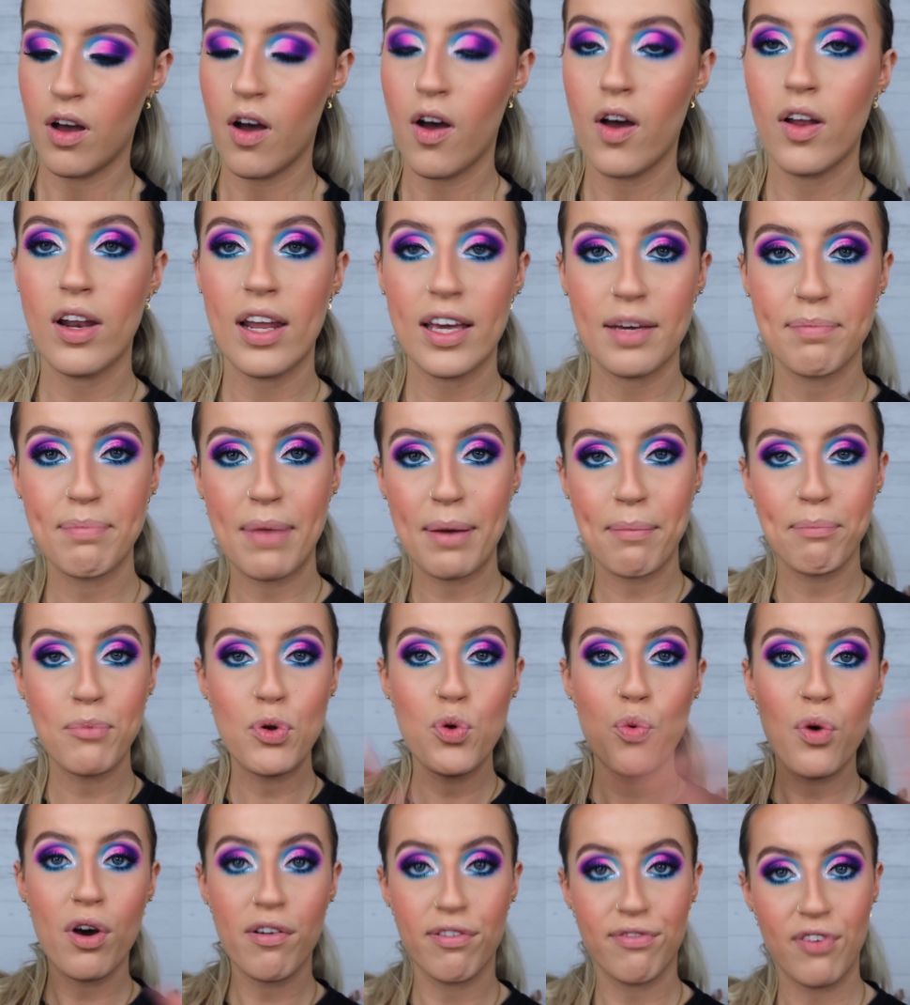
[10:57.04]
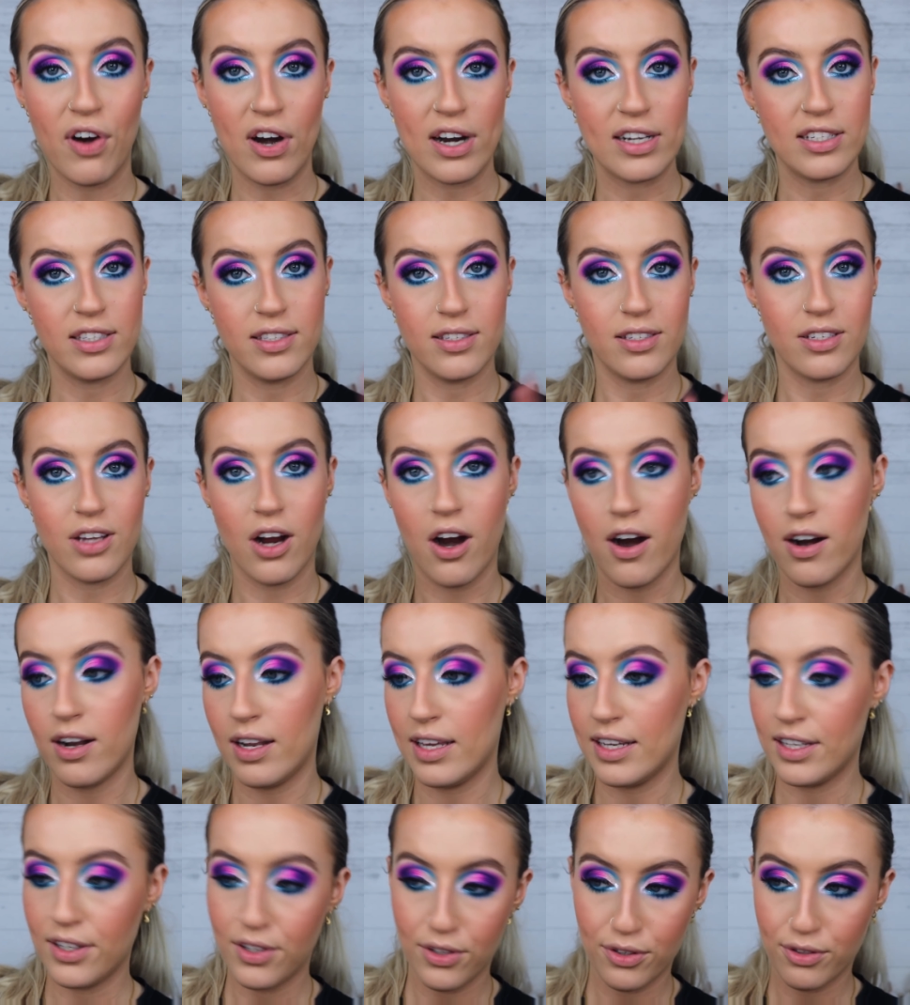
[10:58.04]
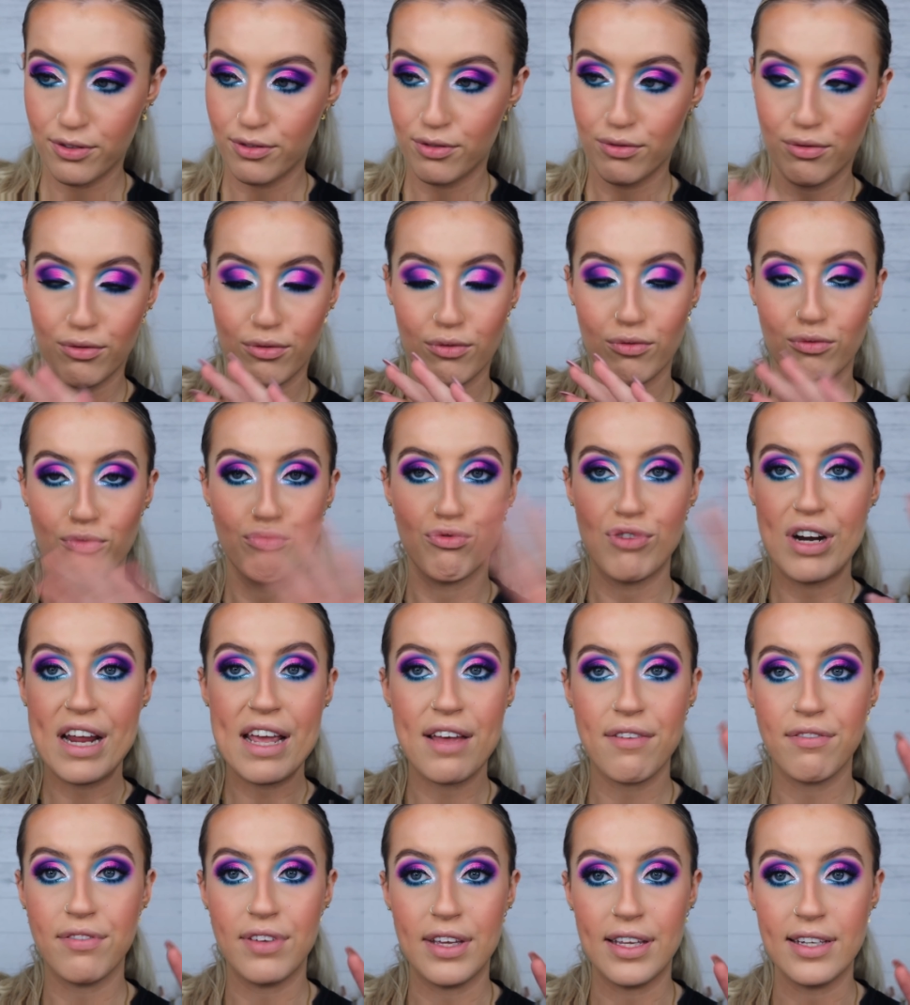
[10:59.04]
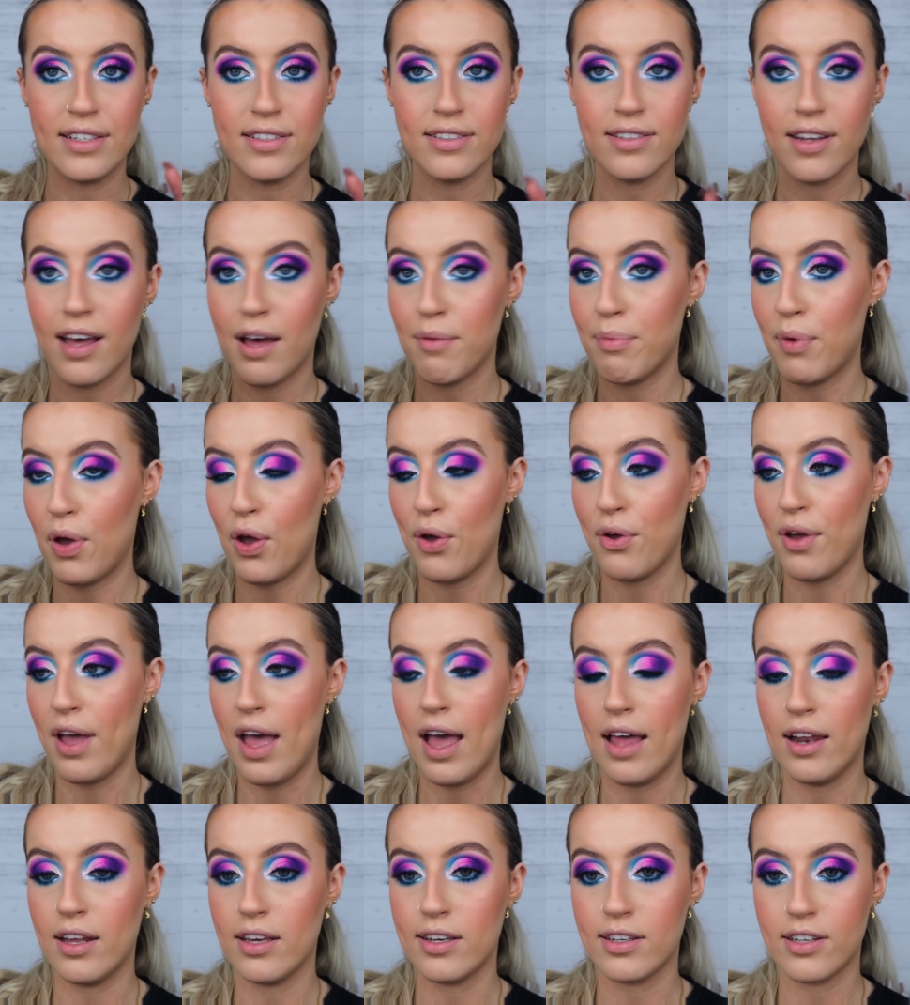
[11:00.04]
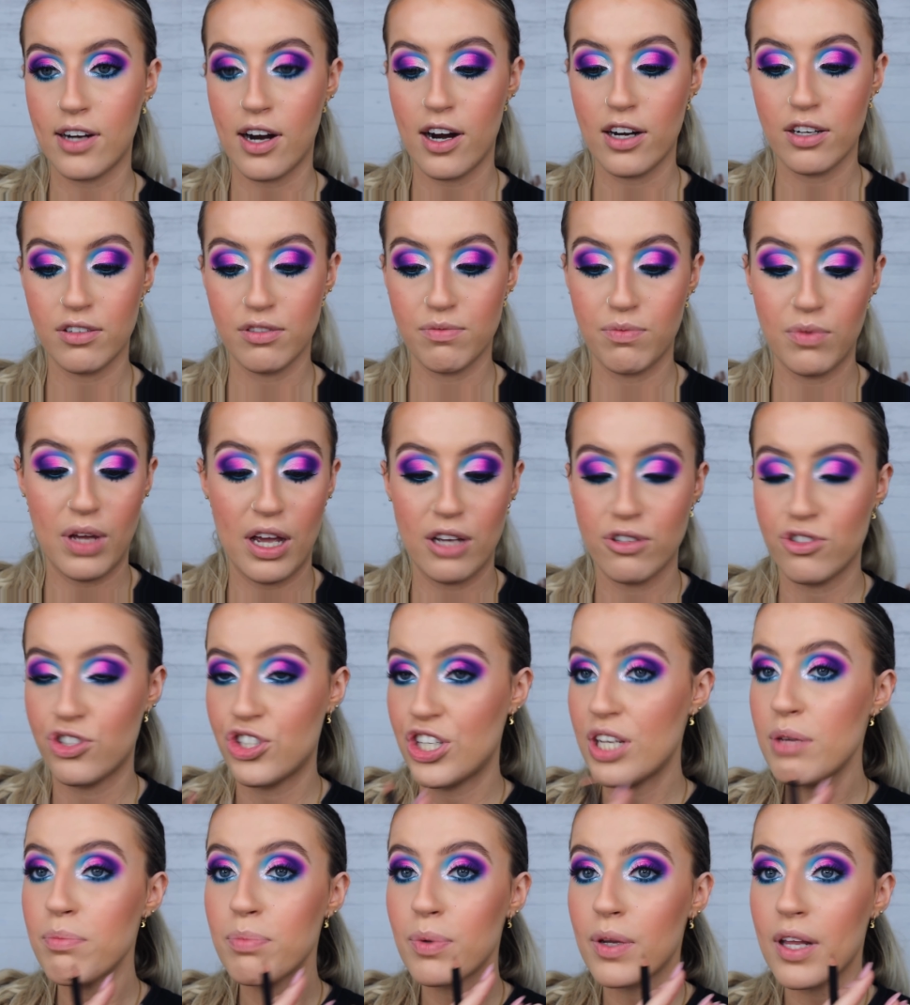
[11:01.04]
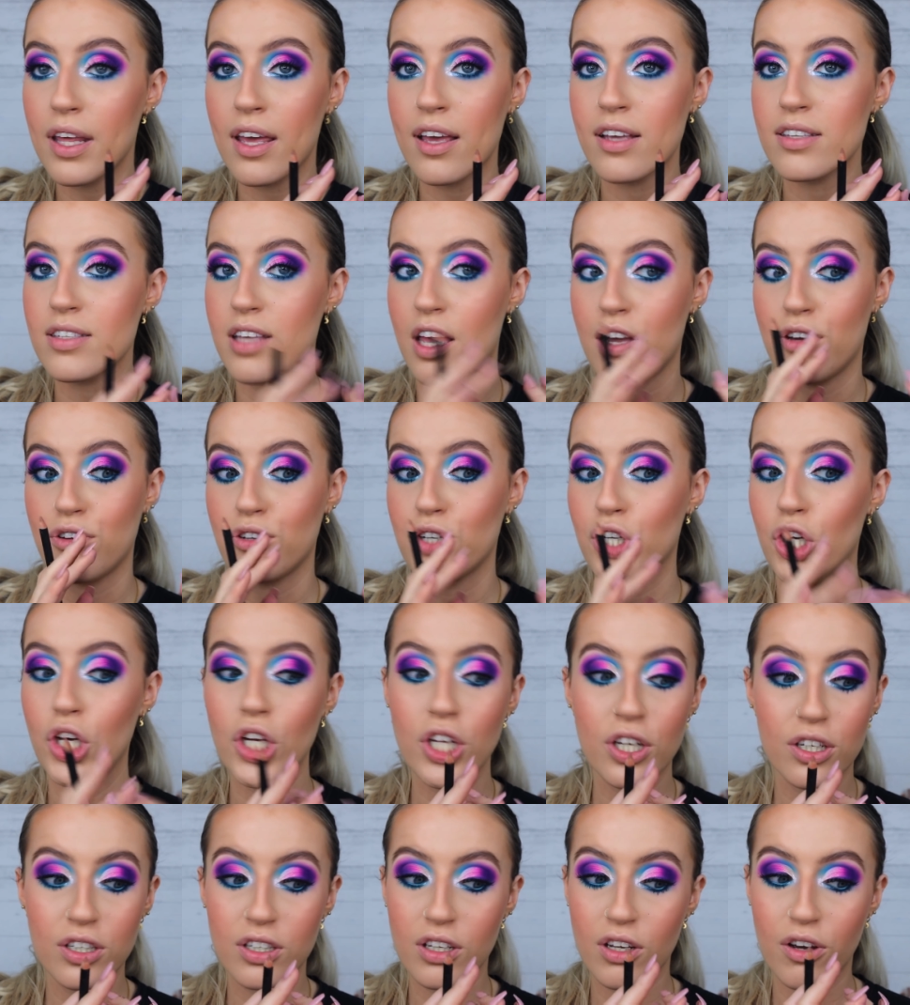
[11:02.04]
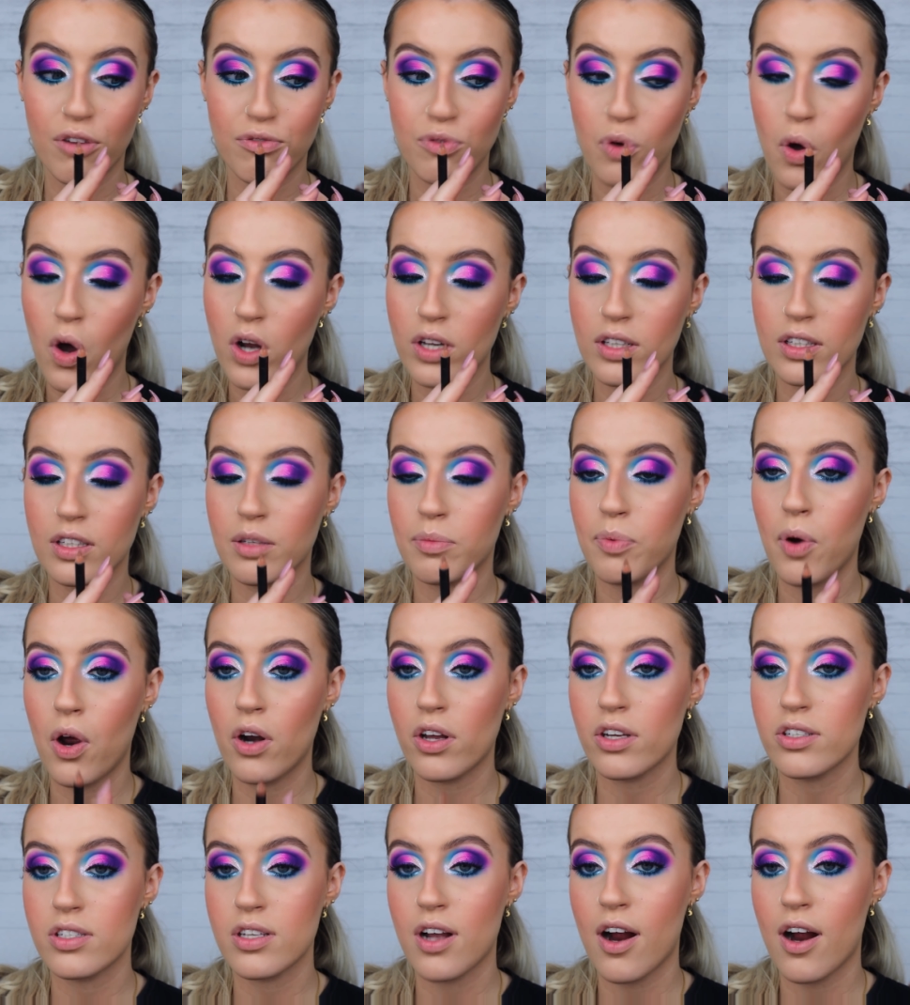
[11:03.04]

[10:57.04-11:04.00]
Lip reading: All like my MUA friends are like raving about LA Girl. How cheap it is, how good of quality the products